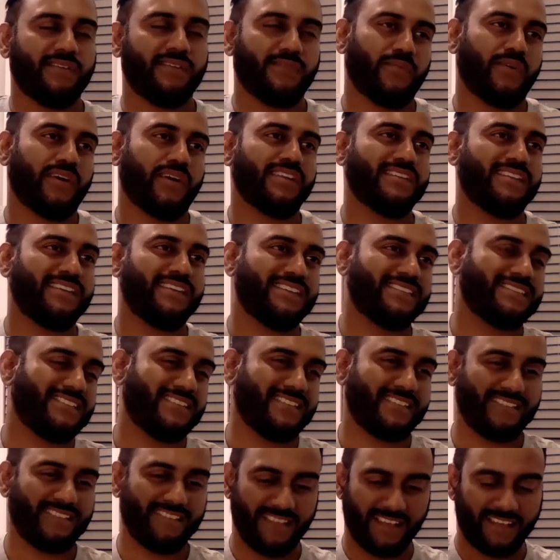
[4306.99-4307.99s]
what it is
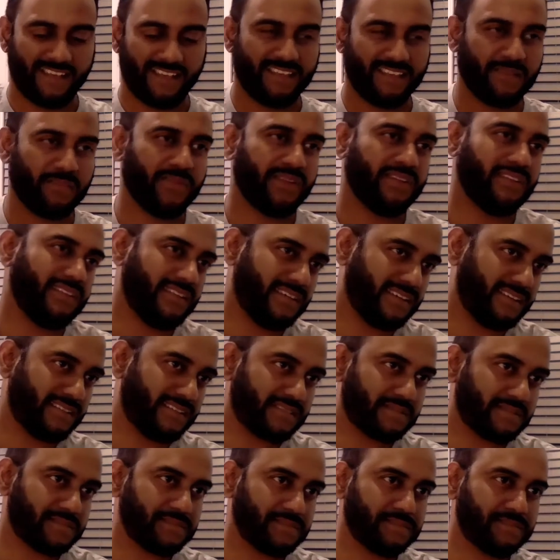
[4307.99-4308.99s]
this thing in the middle is.